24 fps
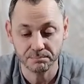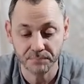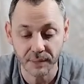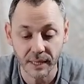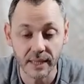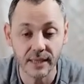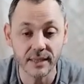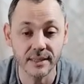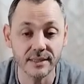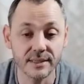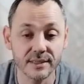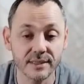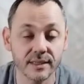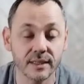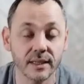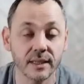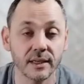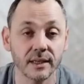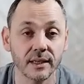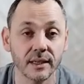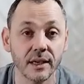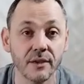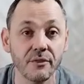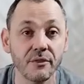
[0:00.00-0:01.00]
please
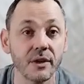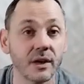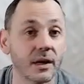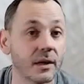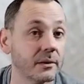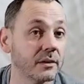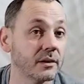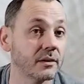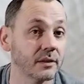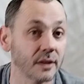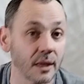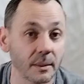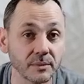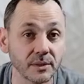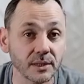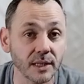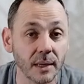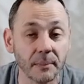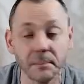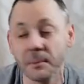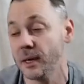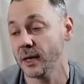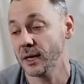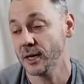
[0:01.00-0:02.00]
give it a thumbs
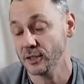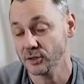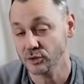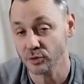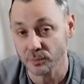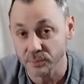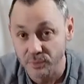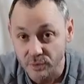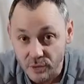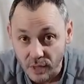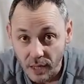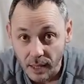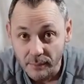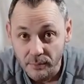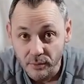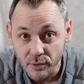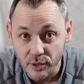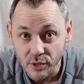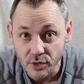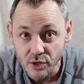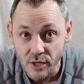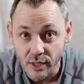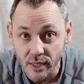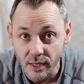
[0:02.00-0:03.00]
up, subscribe
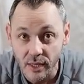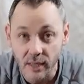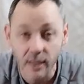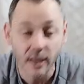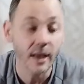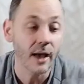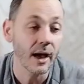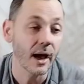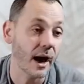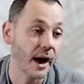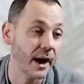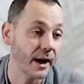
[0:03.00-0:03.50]
to the channel.